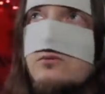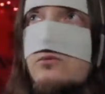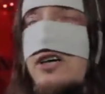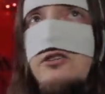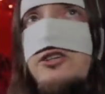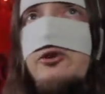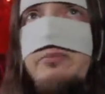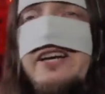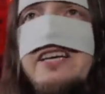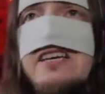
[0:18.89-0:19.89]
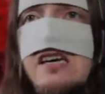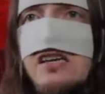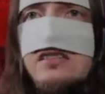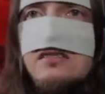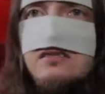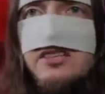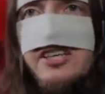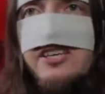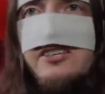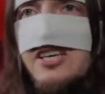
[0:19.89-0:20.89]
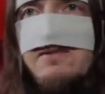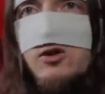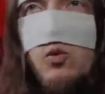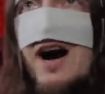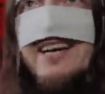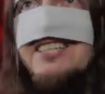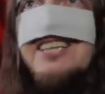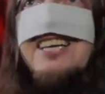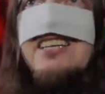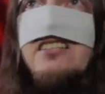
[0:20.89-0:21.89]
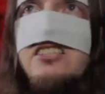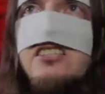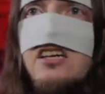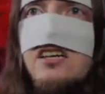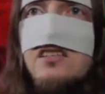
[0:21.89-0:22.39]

Well, little buddy, he never wanted kids.